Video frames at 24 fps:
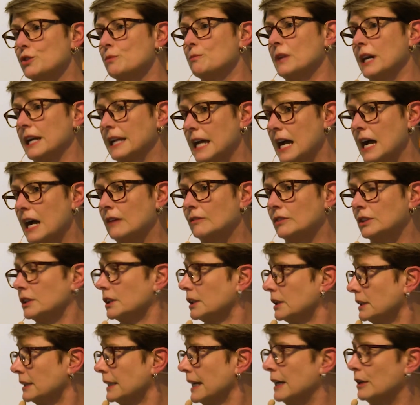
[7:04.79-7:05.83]
you might have a
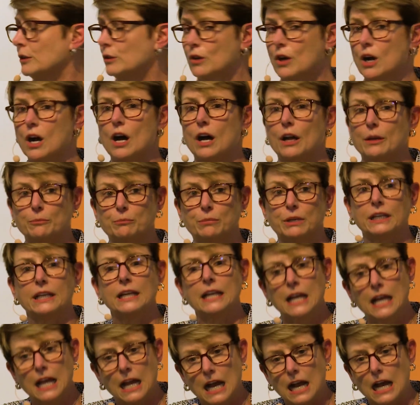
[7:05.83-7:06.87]
little later on. But
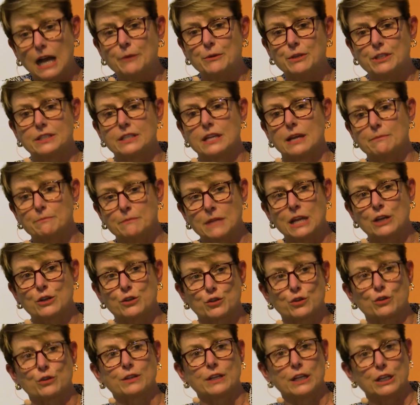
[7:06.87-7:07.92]
I would say make
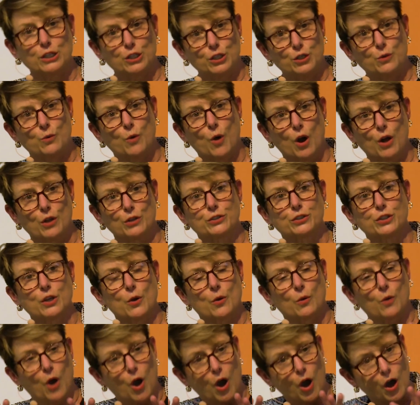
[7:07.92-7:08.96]
sure that you
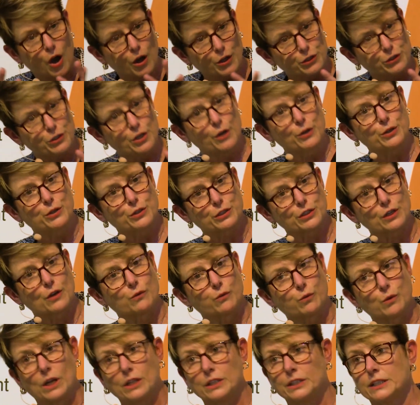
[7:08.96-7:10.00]
also know
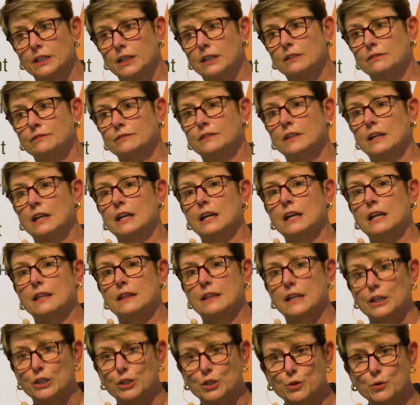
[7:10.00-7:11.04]
yourself well enough
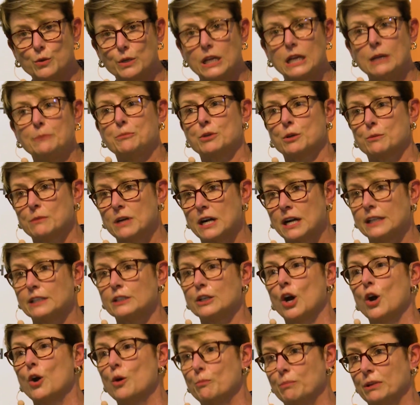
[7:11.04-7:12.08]
that you keep your mind
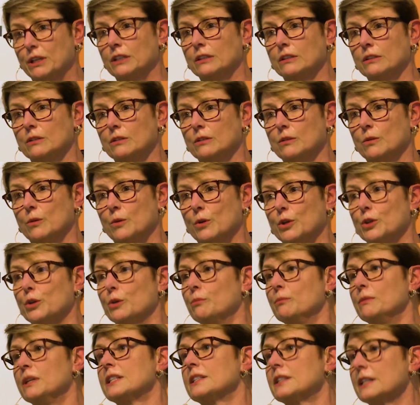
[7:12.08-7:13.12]
open or you'll
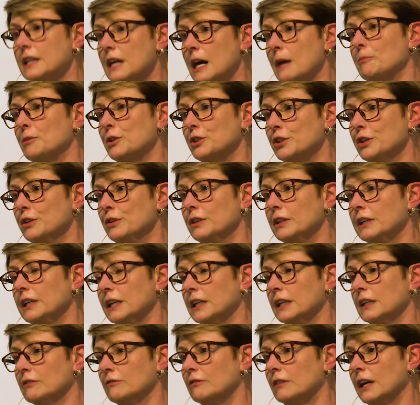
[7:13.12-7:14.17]
miss an
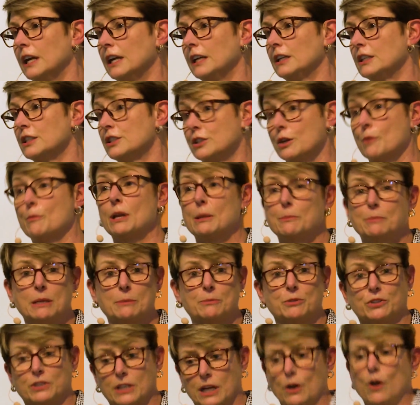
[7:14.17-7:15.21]
opportunity, right? Because so many
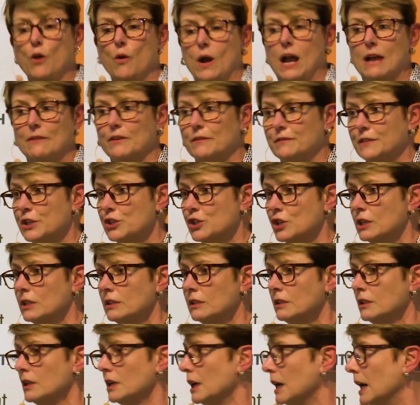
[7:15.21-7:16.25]
people say, oh, I have a vision.
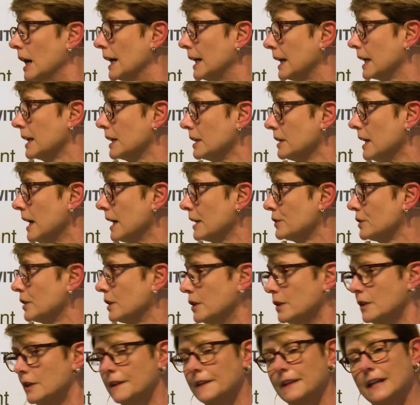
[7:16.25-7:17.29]
I got to
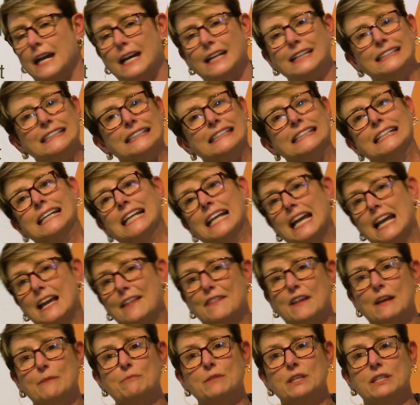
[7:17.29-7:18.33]
execute on that
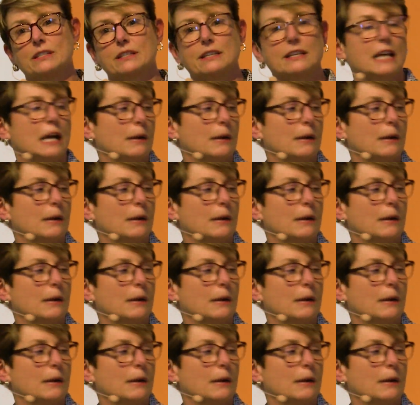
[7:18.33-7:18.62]
and they miss the